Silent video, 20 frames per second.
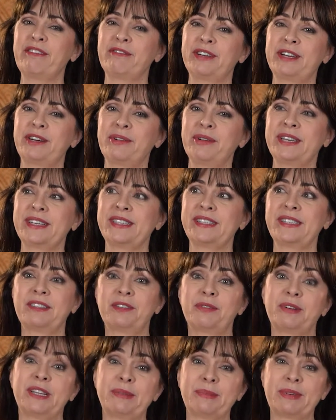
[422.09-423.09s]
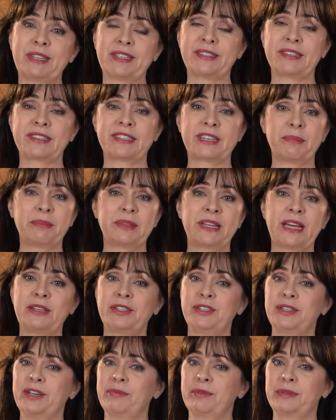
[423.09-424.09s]
various treatments.
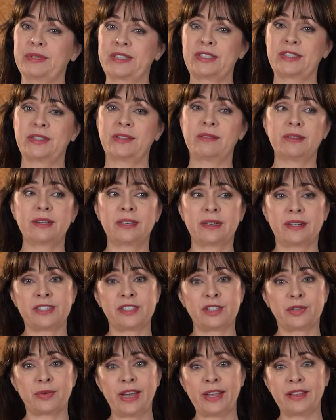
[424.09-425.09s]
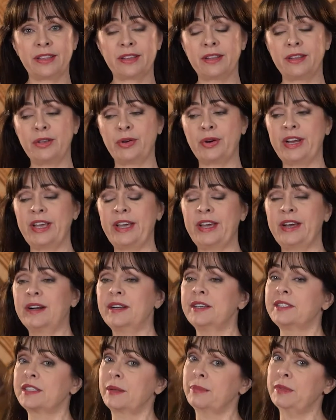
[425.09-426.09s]
Sometimes you have to straighten your
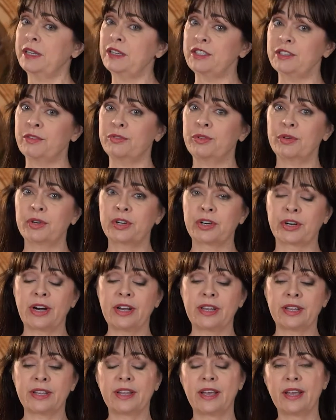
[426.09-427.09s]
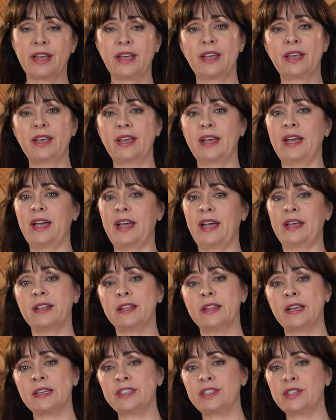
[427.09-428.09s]
hair. Sometimes you have to curl it. And
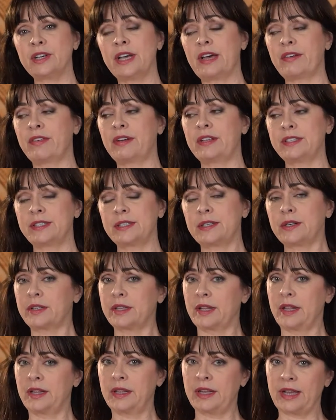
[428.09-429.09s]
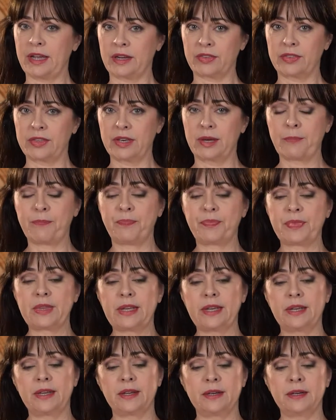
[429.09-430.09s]
it has to have a certain length.
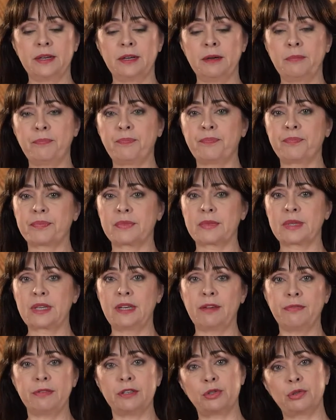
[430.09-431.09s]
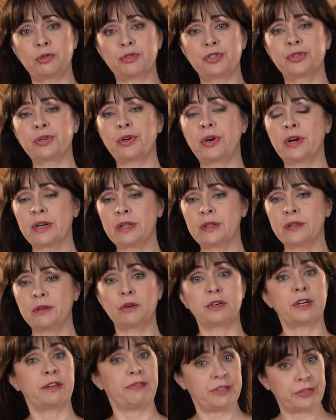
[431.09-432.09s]
If it's too short
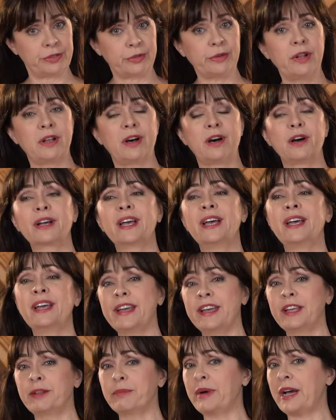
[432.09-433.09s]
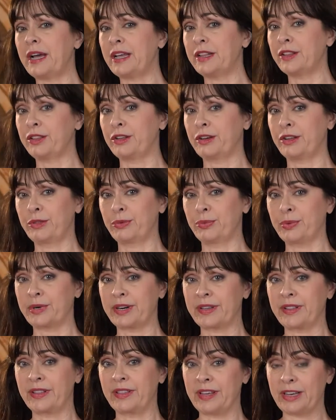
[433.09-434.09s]
or if it's too long, it might not
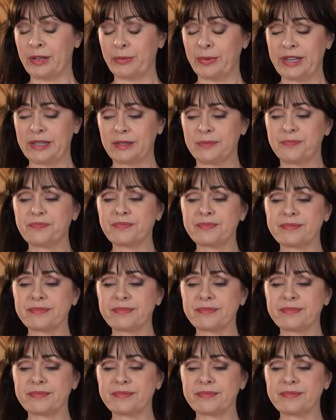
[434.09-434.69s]
work that well.